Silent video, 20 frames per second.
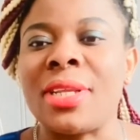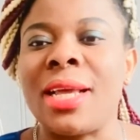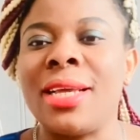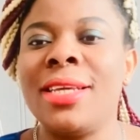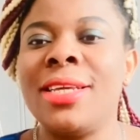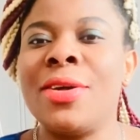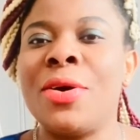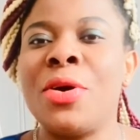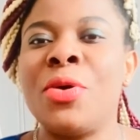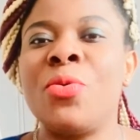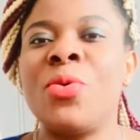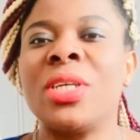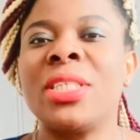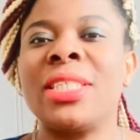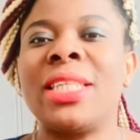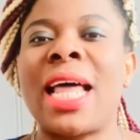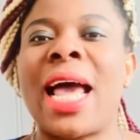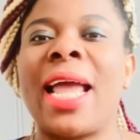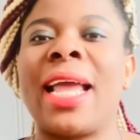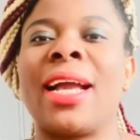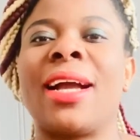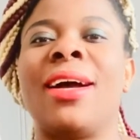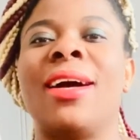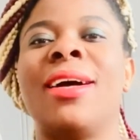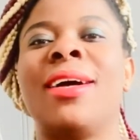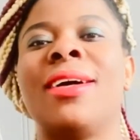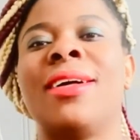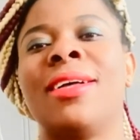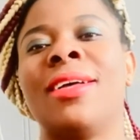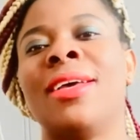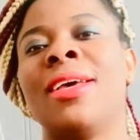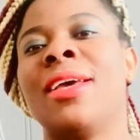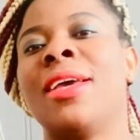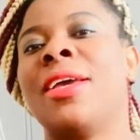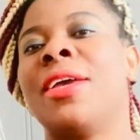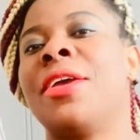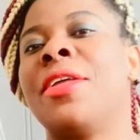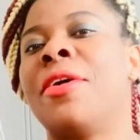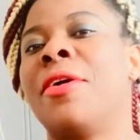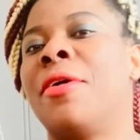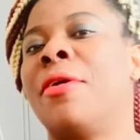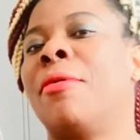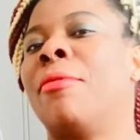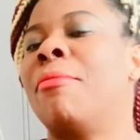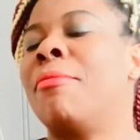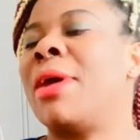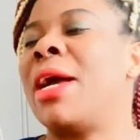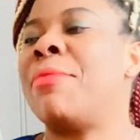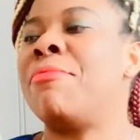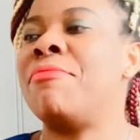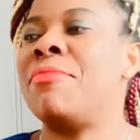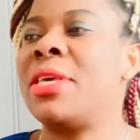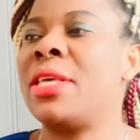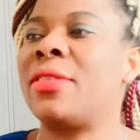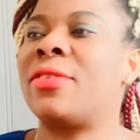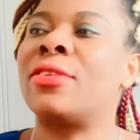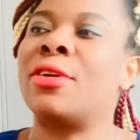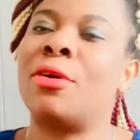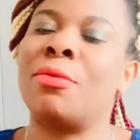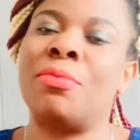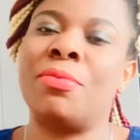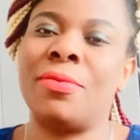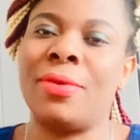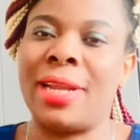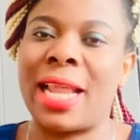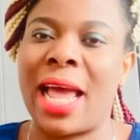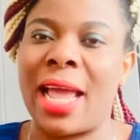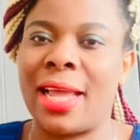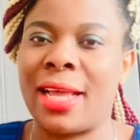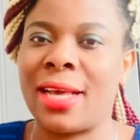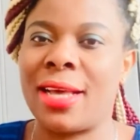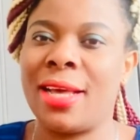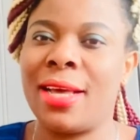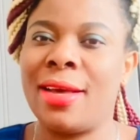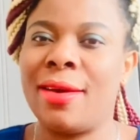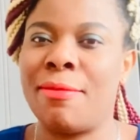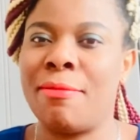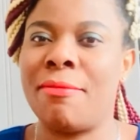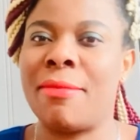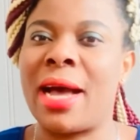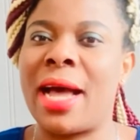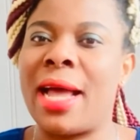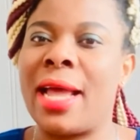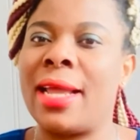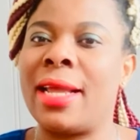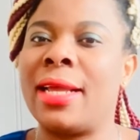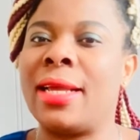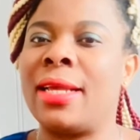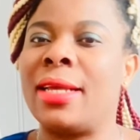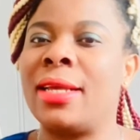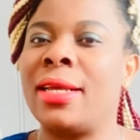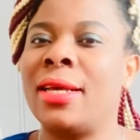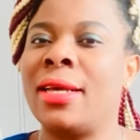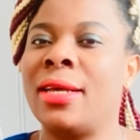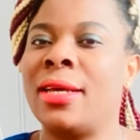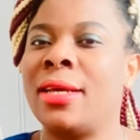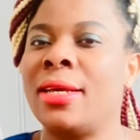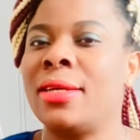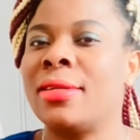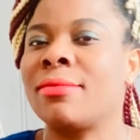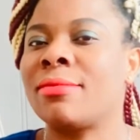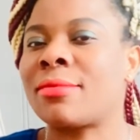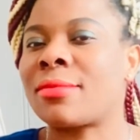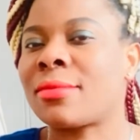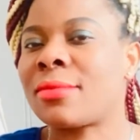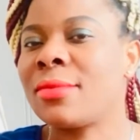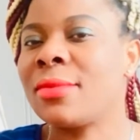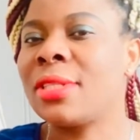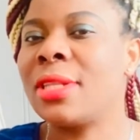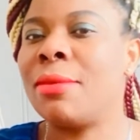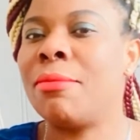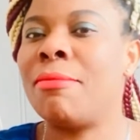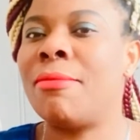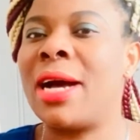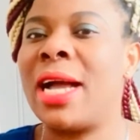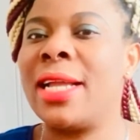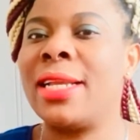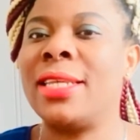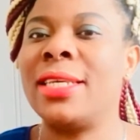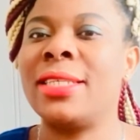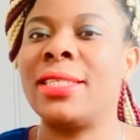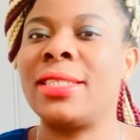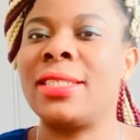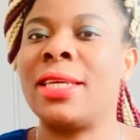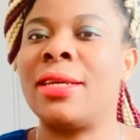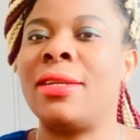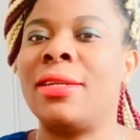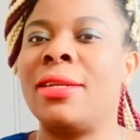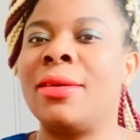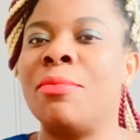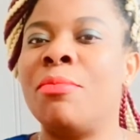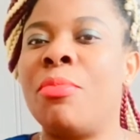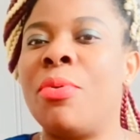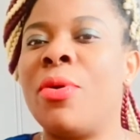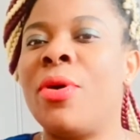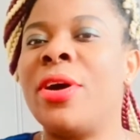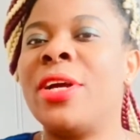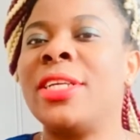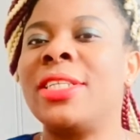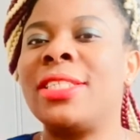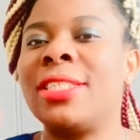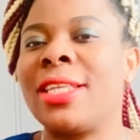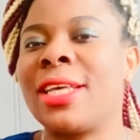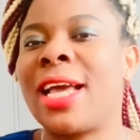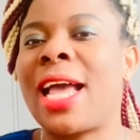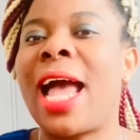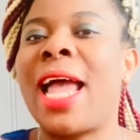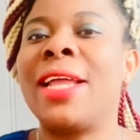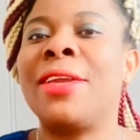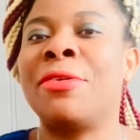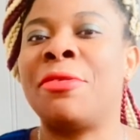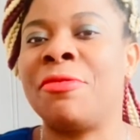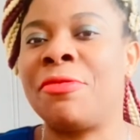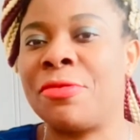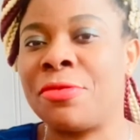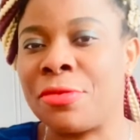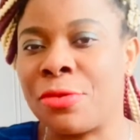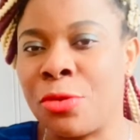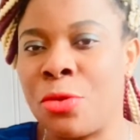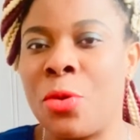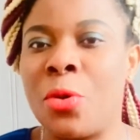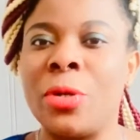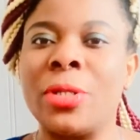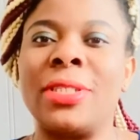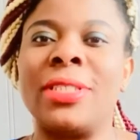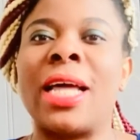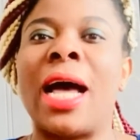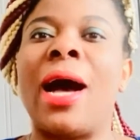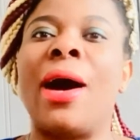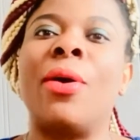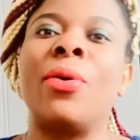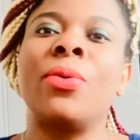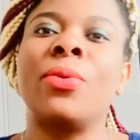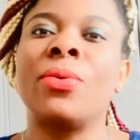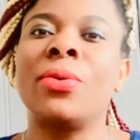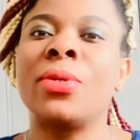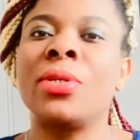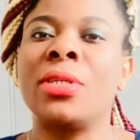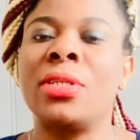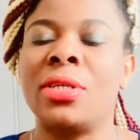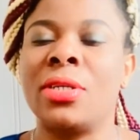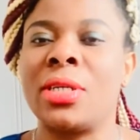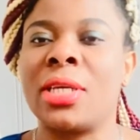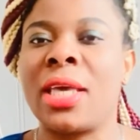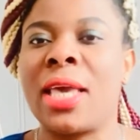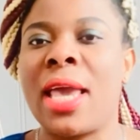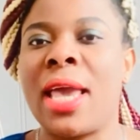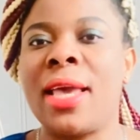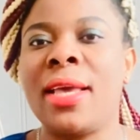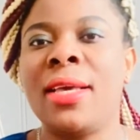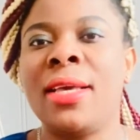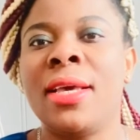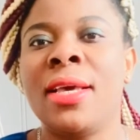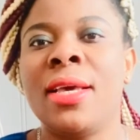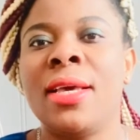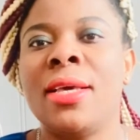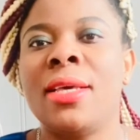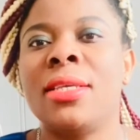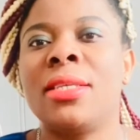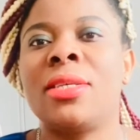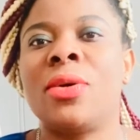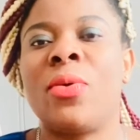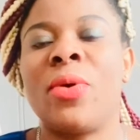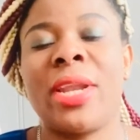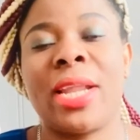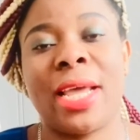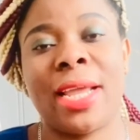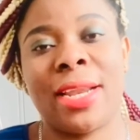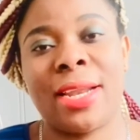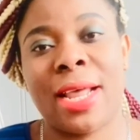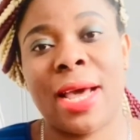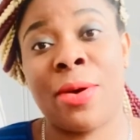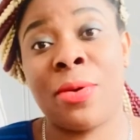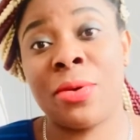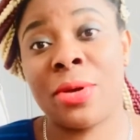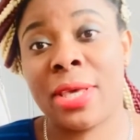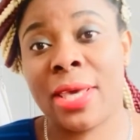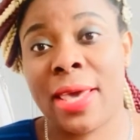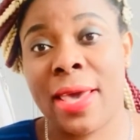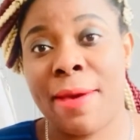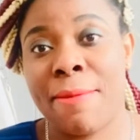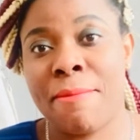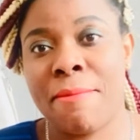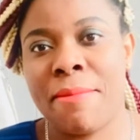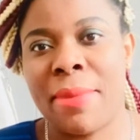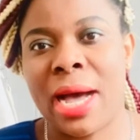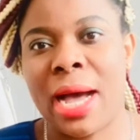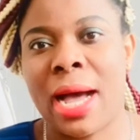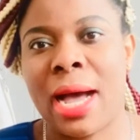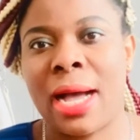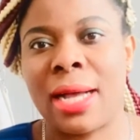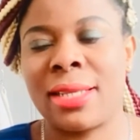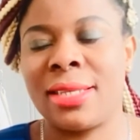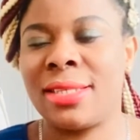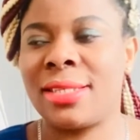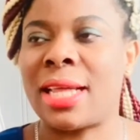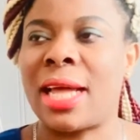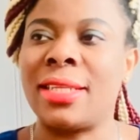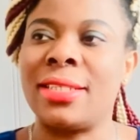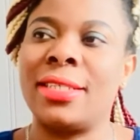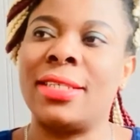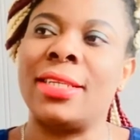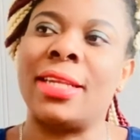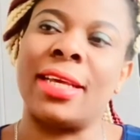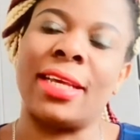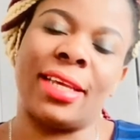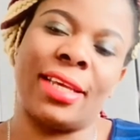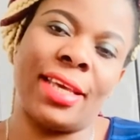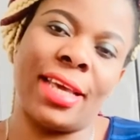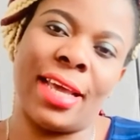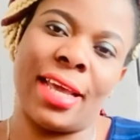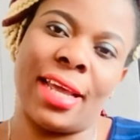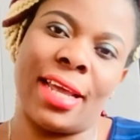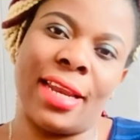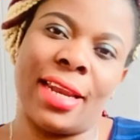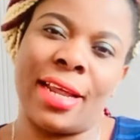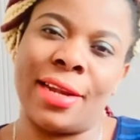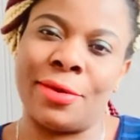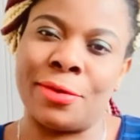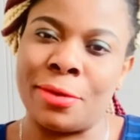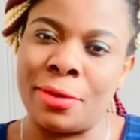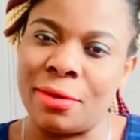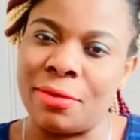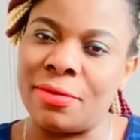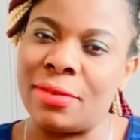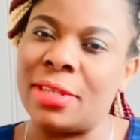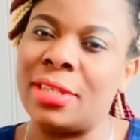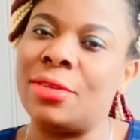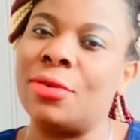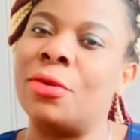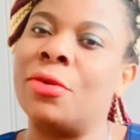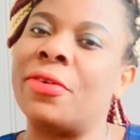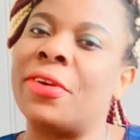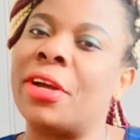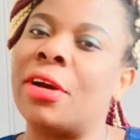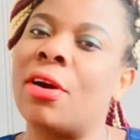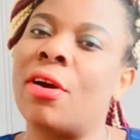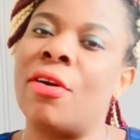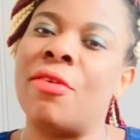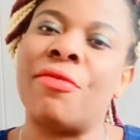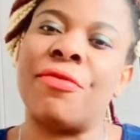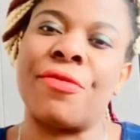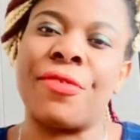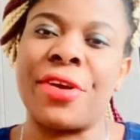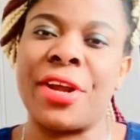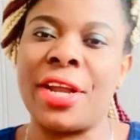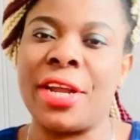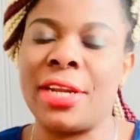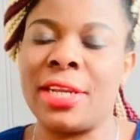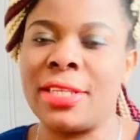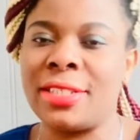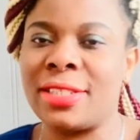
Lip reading: you know, it was like, you know, my meetup, like my this thing point kind of go down, okay? So when I now came back, starting again and all of, you know, recovering,